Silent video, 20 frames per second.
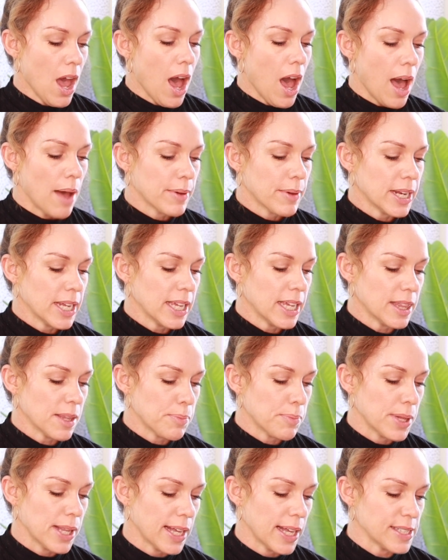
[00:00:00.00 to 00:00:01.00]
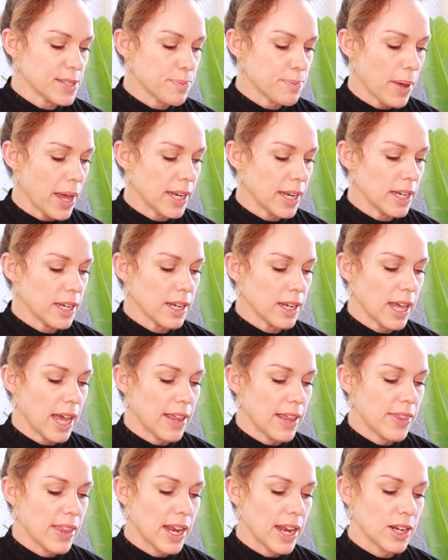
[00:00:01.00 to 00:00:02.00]
I'm gonna hit the plus button
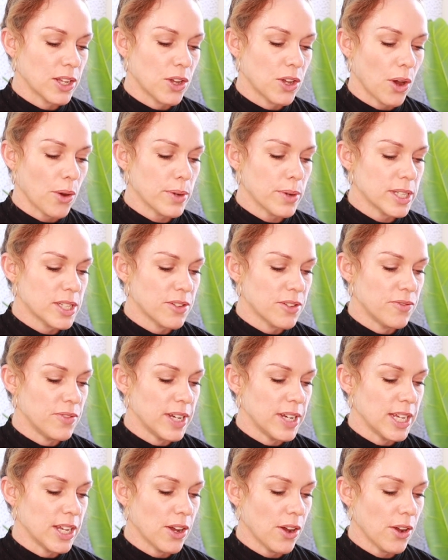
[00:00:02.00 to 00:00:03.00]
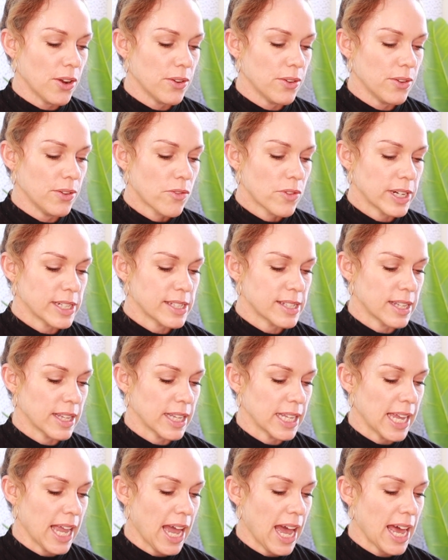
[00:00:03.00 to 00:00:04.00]
and then go into video,
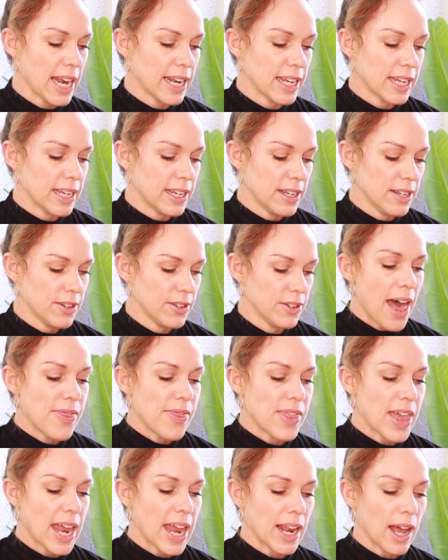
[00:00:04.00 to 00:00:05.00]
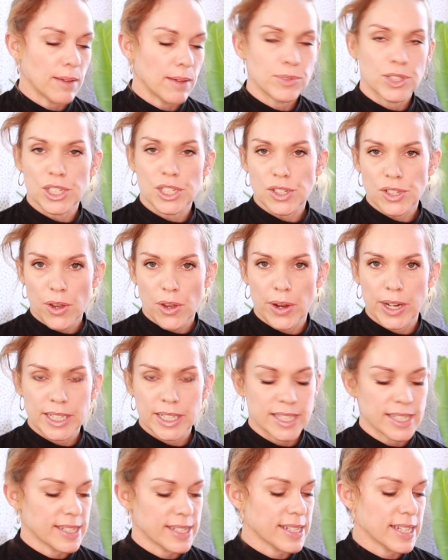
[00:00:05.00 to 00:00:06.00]
recently added, and then I'm just going
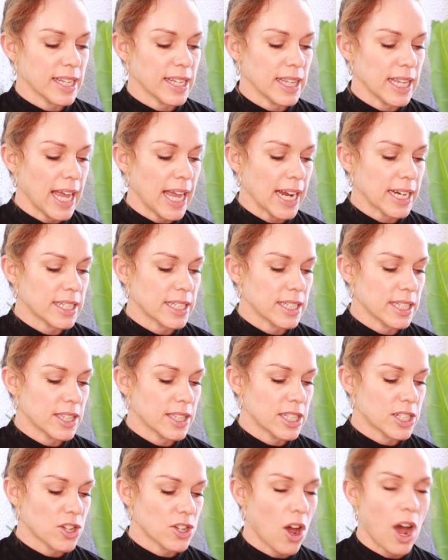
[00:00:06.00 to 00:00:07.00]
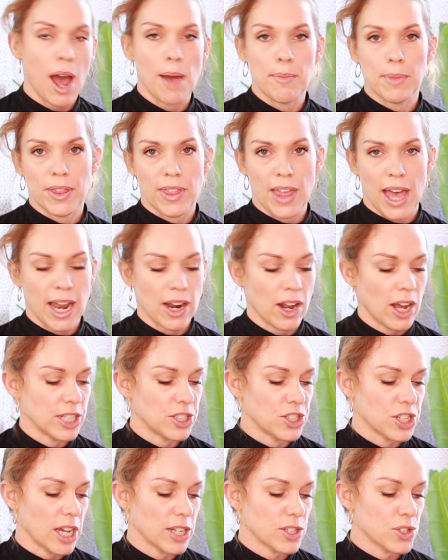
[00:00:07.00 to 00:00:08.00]
to select the timer that I
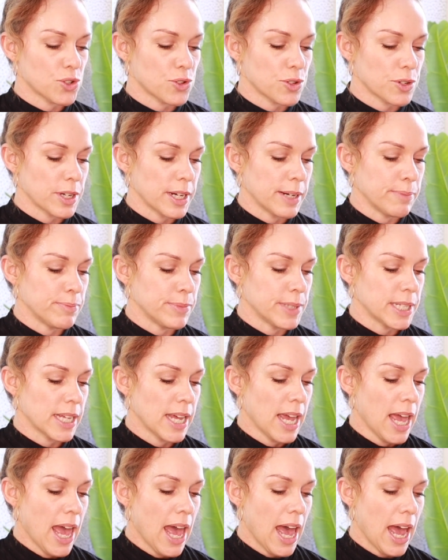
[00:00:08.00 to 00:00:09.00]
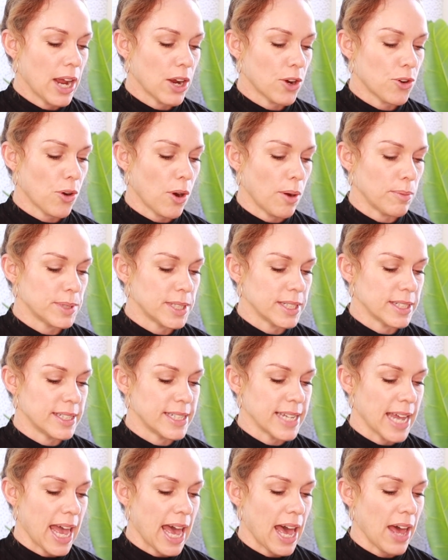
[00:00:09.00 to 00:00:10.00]
just trimmed and cropped
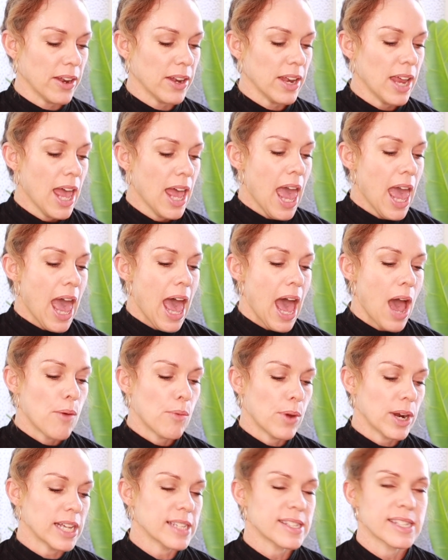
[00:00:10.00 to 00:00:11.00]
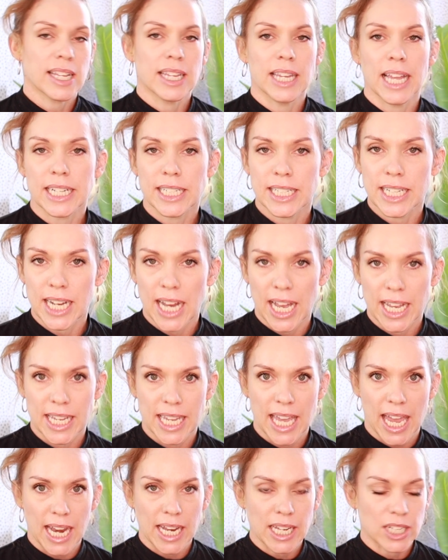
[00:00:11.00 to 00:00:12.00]
down. And when I select it,
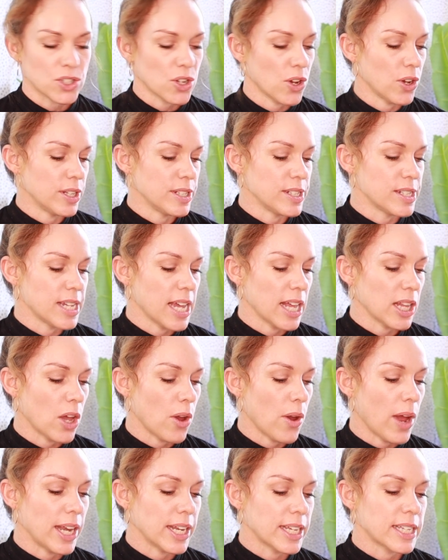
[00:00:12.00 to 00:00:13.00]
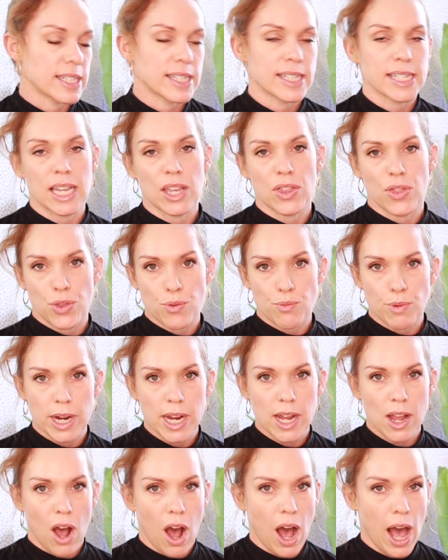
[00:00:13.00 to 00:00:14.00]
again, it turns yellow and you can see
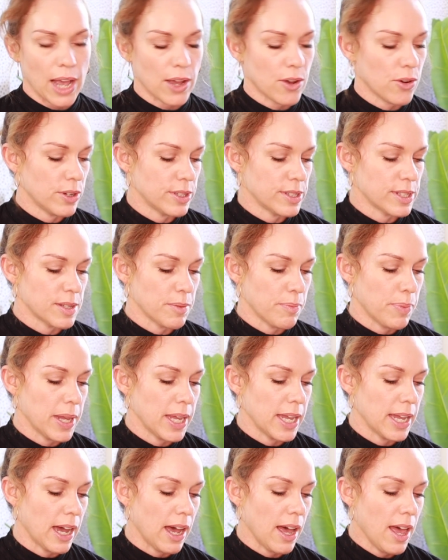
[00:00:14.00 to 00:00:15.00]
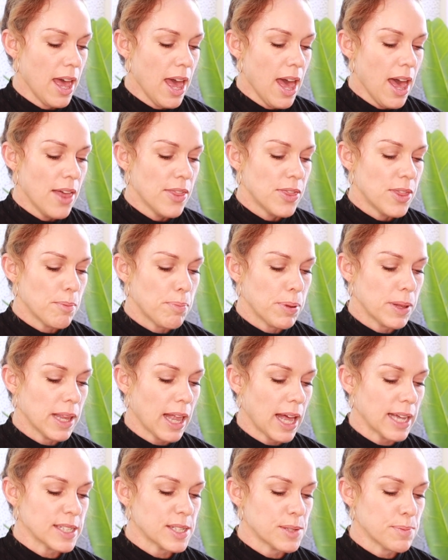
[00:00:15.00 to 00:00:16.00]
3 icons appear. The
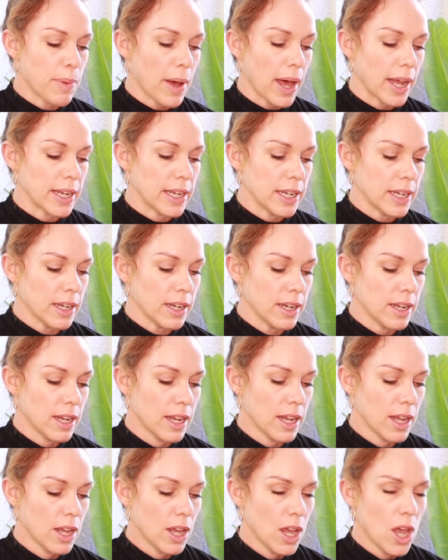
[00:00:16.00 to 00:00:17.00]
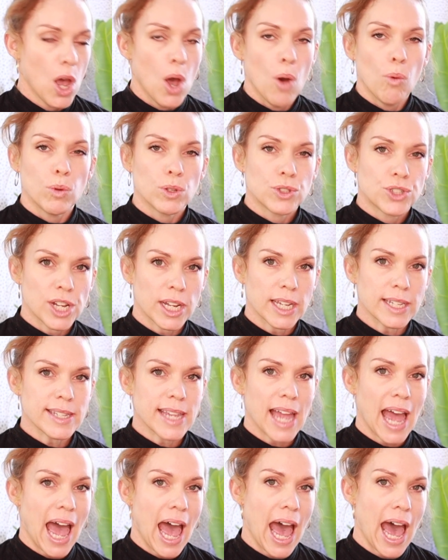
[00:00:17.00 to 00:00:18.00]
plus button will just
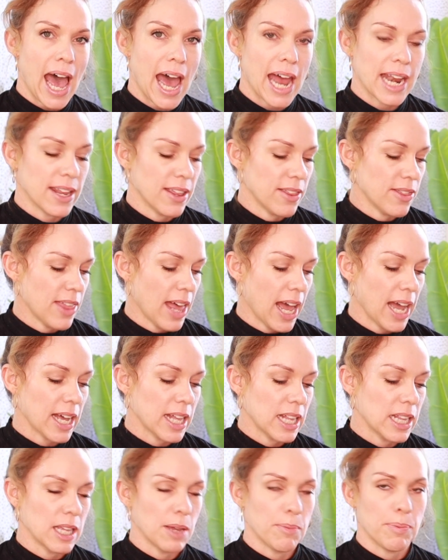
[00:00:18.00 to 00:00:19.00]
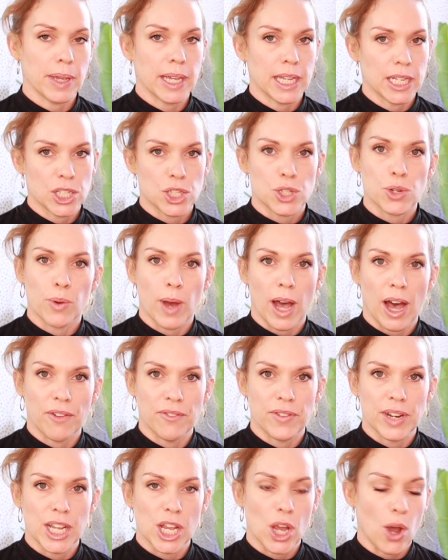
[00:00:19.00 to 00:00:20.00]
add that clip into
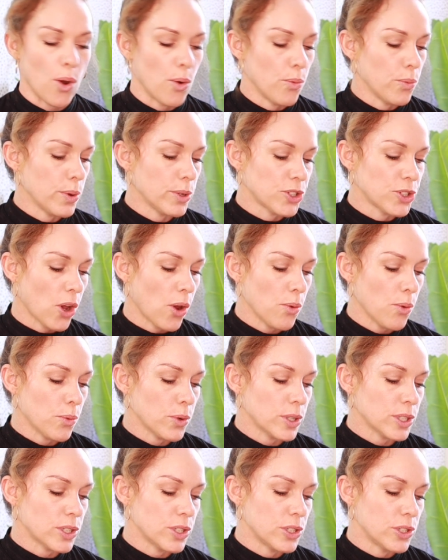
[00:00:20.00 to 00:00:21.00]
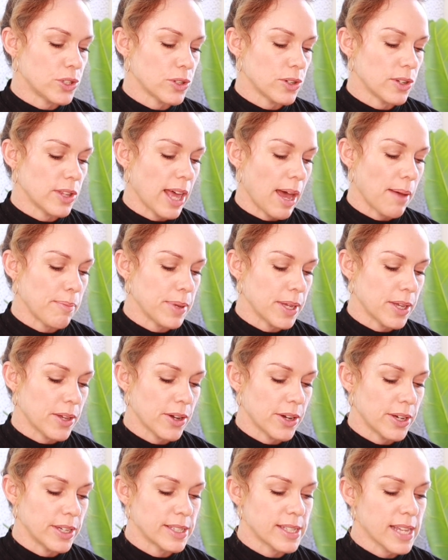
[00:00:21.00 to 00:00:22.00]
our video, and we don't want to do that
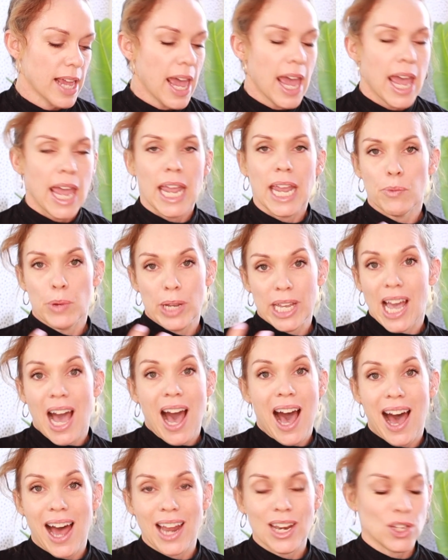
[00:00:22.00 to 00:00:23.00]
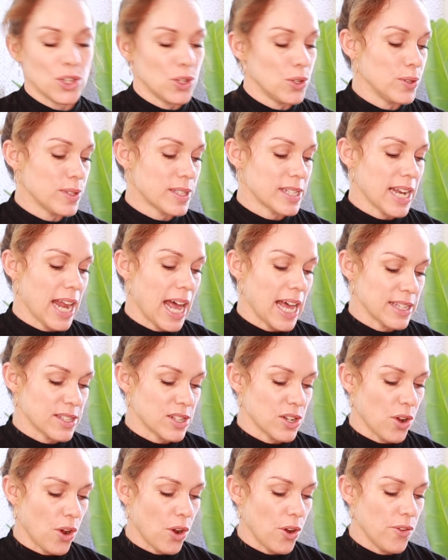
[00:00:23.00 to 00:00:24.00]
because we can't use it as
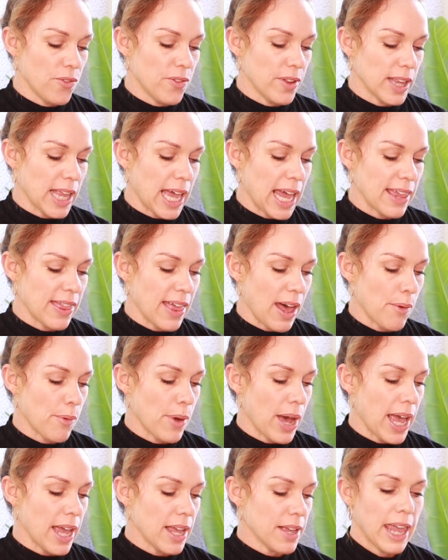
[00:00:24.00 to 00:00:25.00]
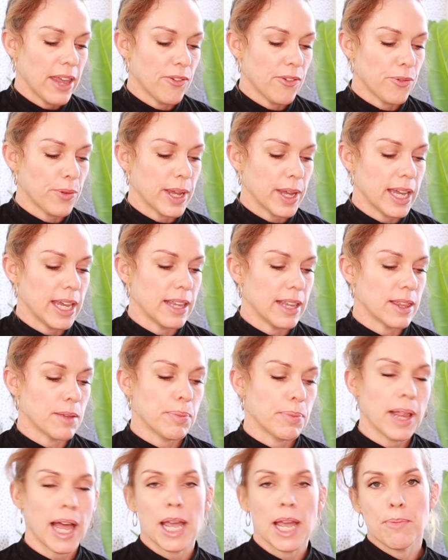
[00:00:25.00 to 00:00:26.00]
an overlay that way. If we hit the
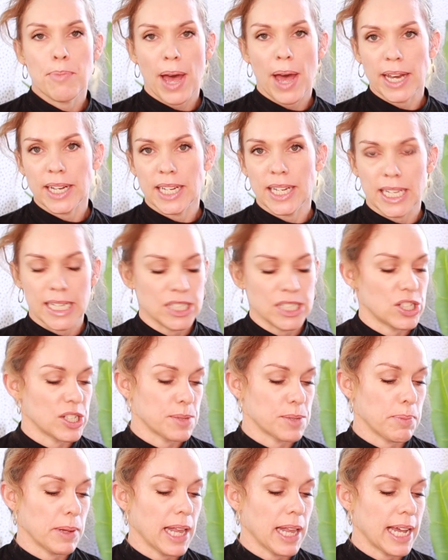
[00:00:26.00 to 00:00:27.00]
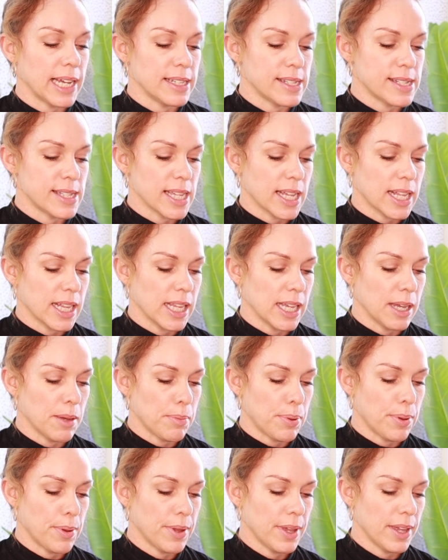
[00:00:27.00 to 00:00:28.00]
play button, it just plays the
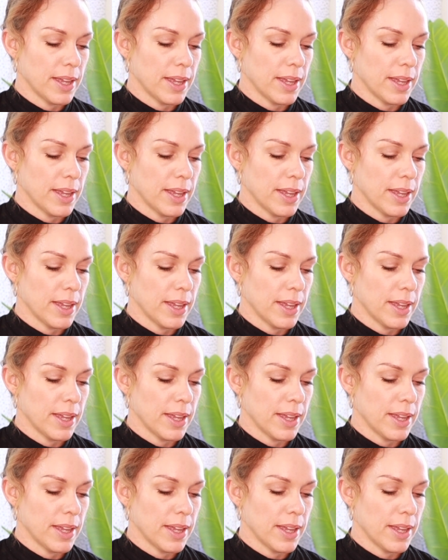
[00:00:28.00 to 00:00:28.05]
clip.